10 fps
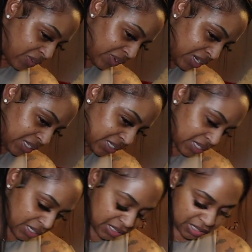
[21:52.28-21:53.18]
What is
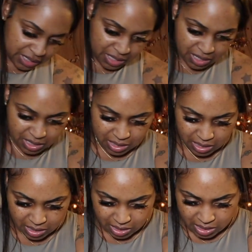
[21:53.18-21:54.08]
this?
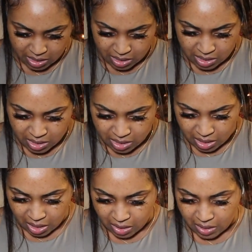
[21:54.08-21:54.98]

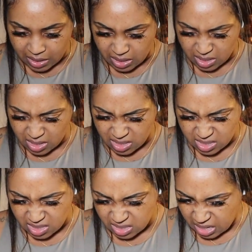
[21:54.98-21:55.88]
Uh, I think,
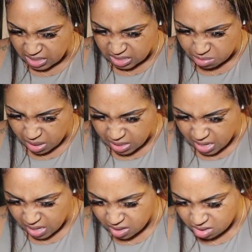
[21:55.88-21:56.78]
did I just buy
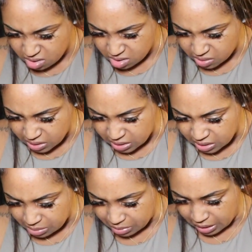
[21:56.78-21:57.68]
that? Or is this
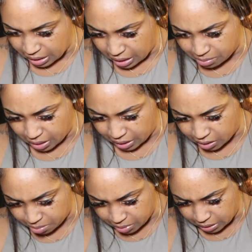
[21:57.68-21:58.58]
something that I'm like
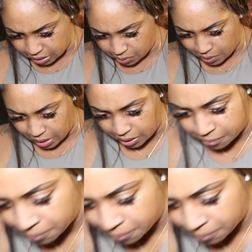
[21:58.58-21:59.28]
putting away?